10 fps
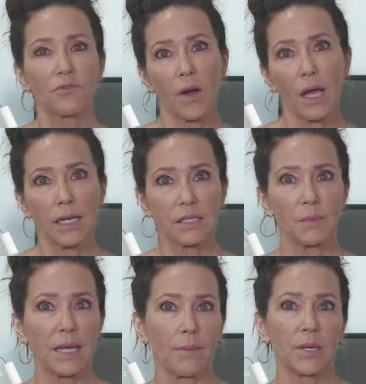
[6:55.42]
fraud is
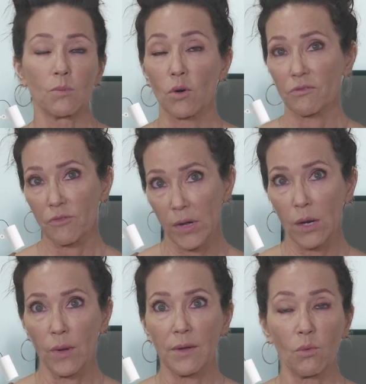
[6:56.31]
becoming more
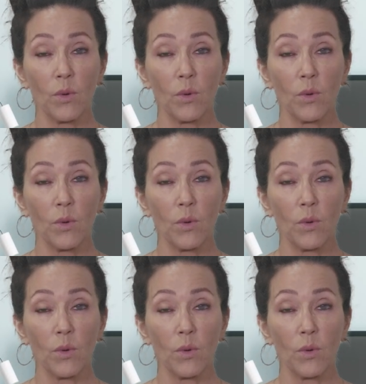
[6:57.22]
frequent,